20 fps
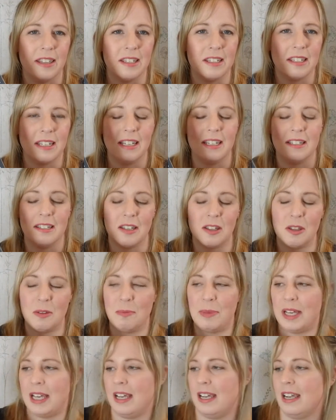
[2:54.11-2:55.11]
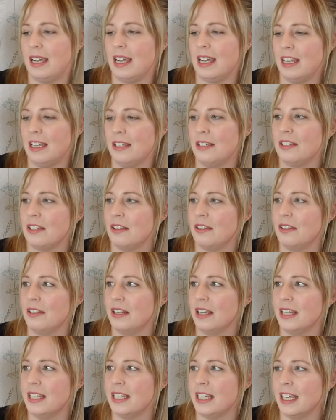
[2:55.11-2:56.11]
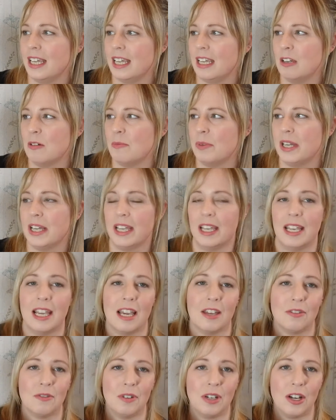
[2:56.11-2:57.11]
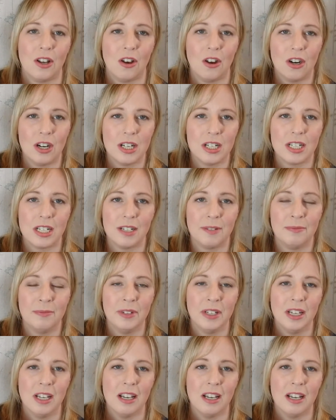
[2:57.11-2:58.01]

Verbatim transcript: This is The Bear and the Nightingale by Katherine Arden.